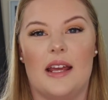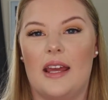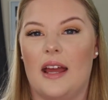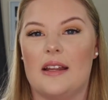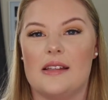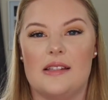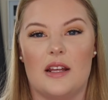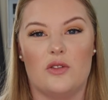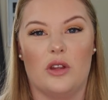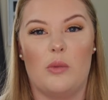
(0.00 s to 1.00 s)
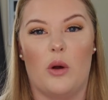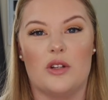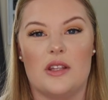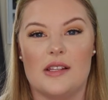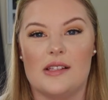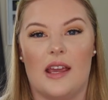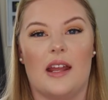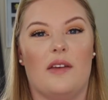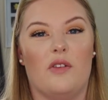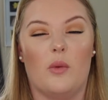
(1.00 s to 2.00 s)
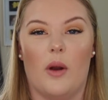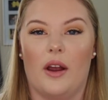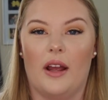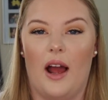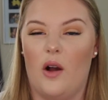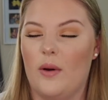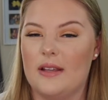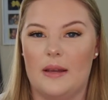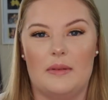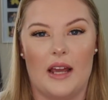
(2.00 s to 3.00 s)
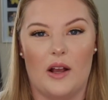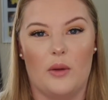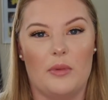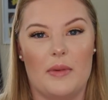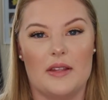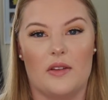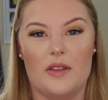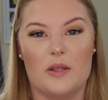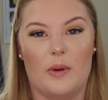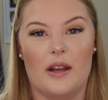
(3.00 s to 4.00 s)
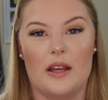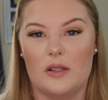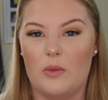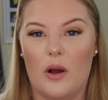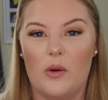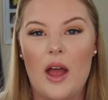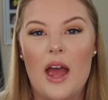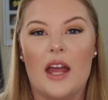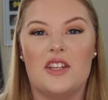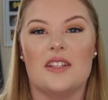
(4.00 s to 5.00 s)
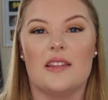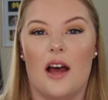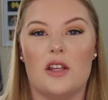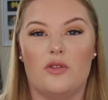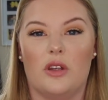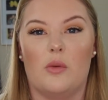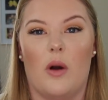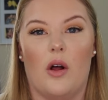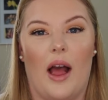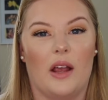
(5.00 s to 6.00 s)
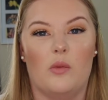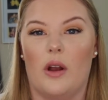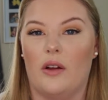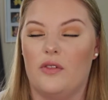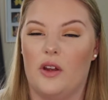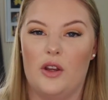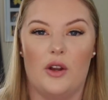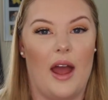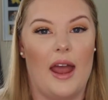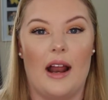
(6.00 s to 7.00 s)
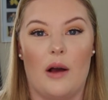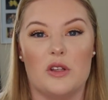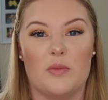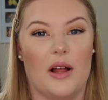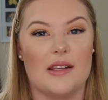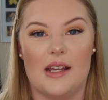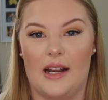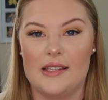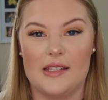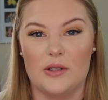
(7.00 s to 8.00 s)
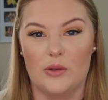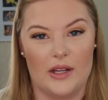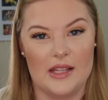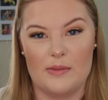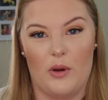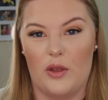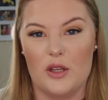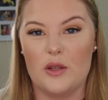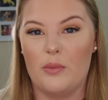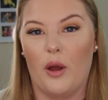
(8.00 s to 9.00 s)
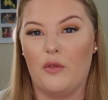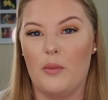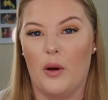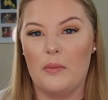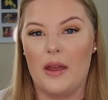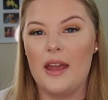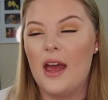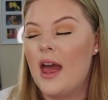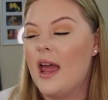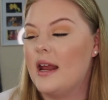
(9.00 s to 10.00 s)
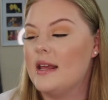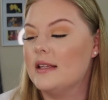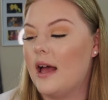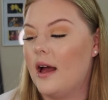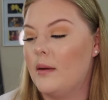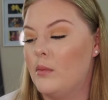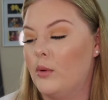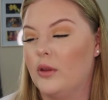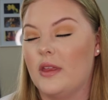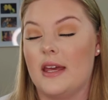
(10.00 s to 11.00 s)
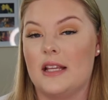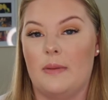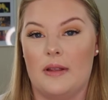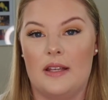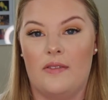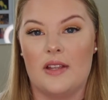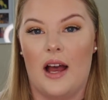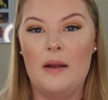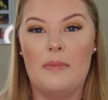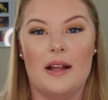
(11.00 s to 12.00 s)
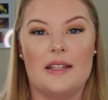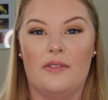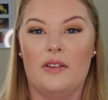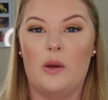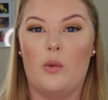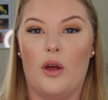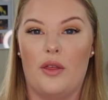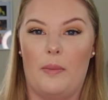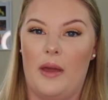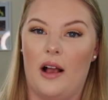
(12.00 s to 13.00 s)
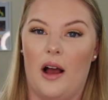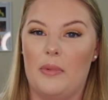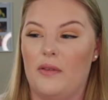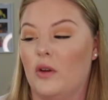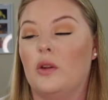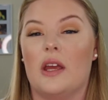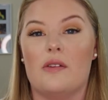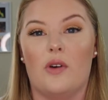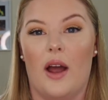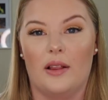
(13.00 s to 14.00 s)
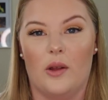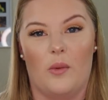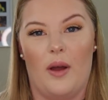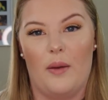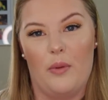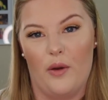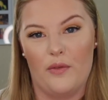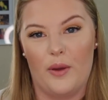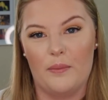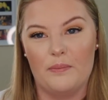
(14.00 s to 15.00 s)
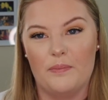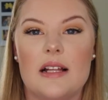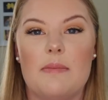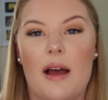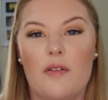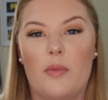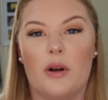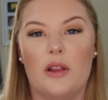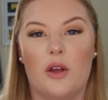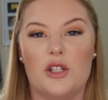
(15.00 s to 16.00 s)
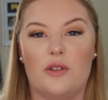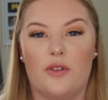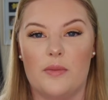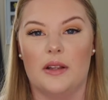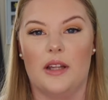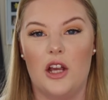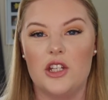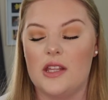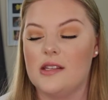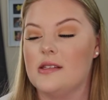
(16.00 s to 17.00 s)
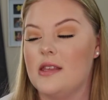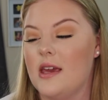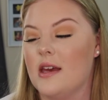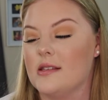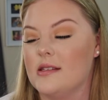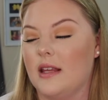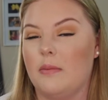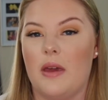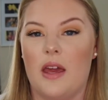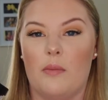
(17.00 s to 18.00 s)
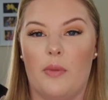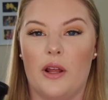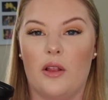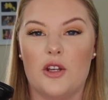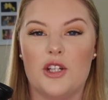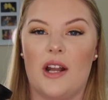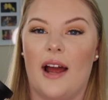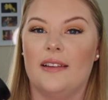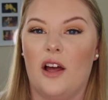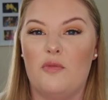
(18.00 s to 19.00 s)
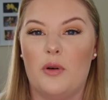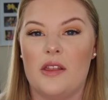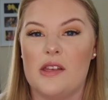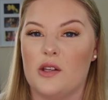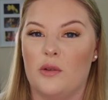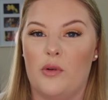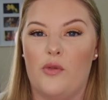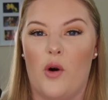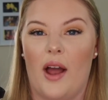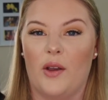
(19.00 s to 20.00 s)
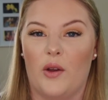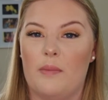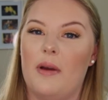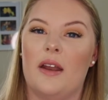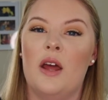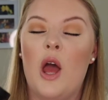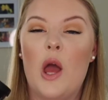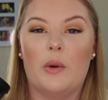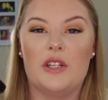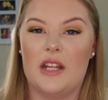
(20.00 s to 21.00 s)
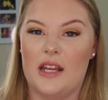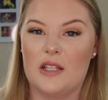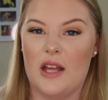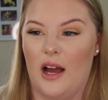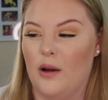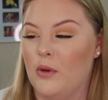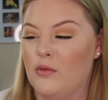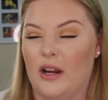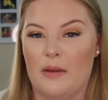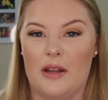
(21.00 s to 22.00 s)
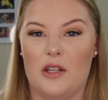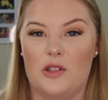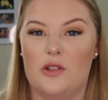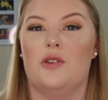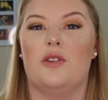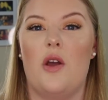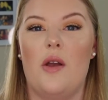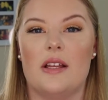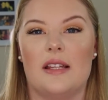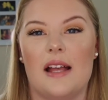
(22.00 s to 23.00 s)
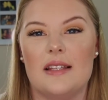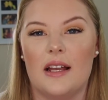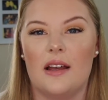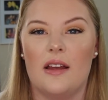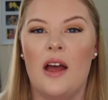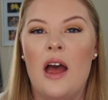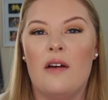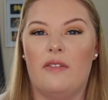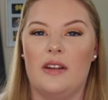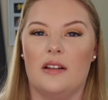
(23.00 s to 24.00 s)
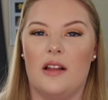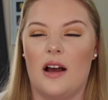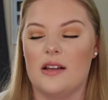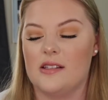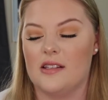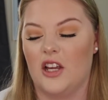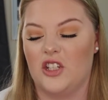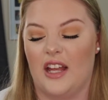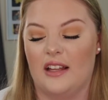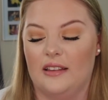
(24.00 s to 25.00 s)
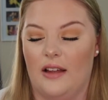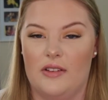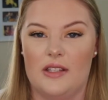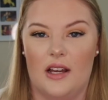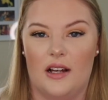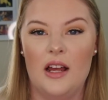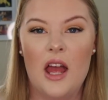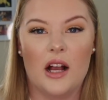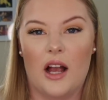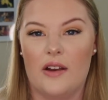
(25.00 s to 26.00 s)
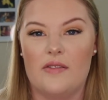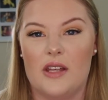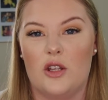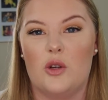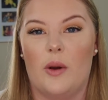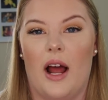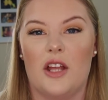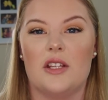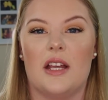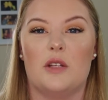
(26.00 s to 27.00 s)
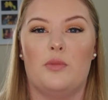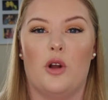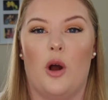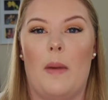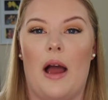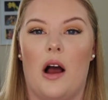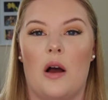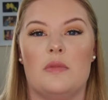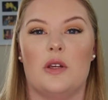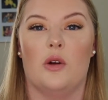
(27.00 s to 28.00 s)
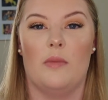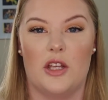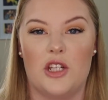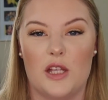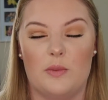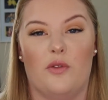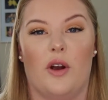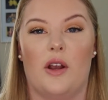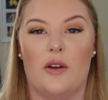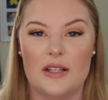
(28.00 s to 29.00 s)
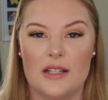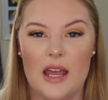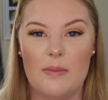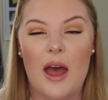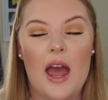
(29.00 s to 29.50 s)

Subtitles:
Again, it sticks really well to the skin. If you're wearing it, I always seem to get compliments on this one as well. It just lasts really well. I can wear it for, you know, 8 hours plus, and I still can smell this perfume on me. It is more on the expensive side, but definitely worth a pickup if you're looking for a long wear perfume. Next up, I have a body lotion from Lush. This is the Sleepy Body Lotion. I love putting this on before I go to bed, which it is recommended to do so. It has like a vanilla / like lavender kind of scent to it. I just like to put it on my arms and on my chest before I go to sleep.